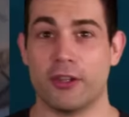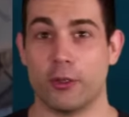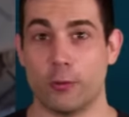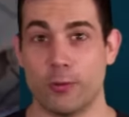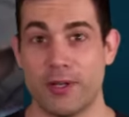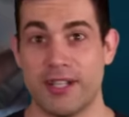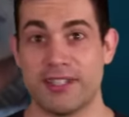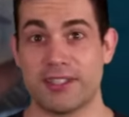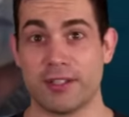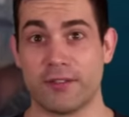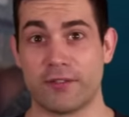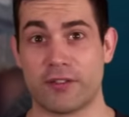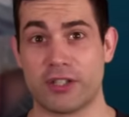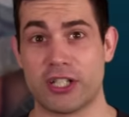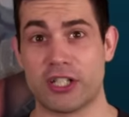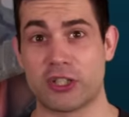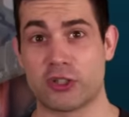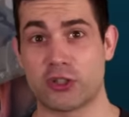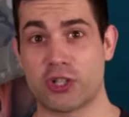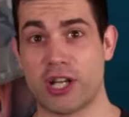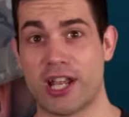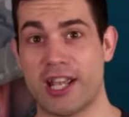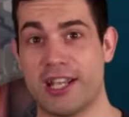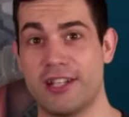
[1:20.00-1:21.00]
The reason for
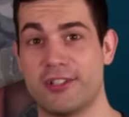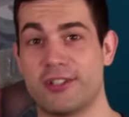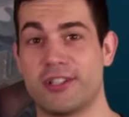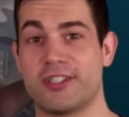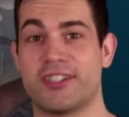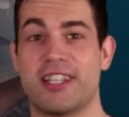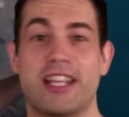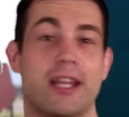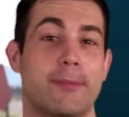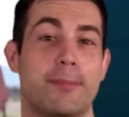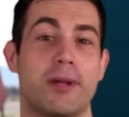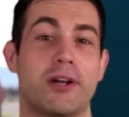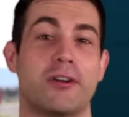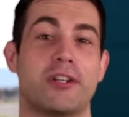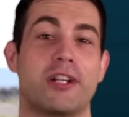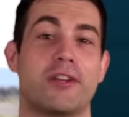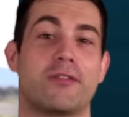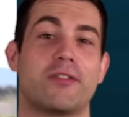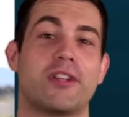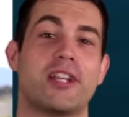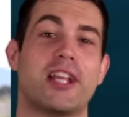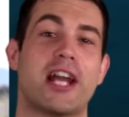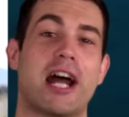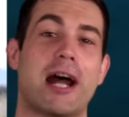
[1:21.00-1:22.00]
this change is the
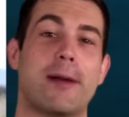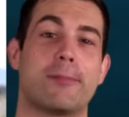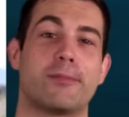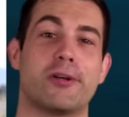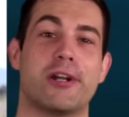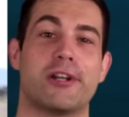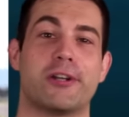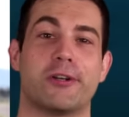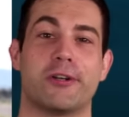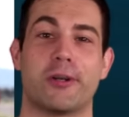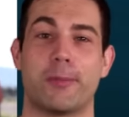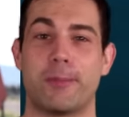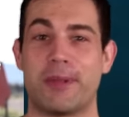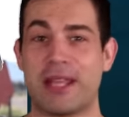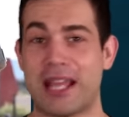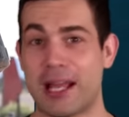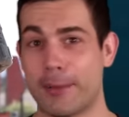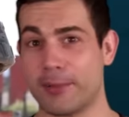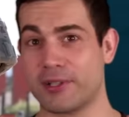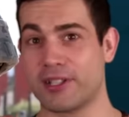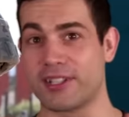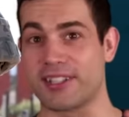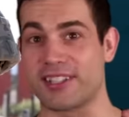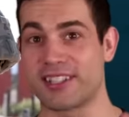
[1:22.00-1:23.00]
ability for the operator to be
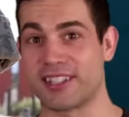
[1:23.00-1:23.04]
able to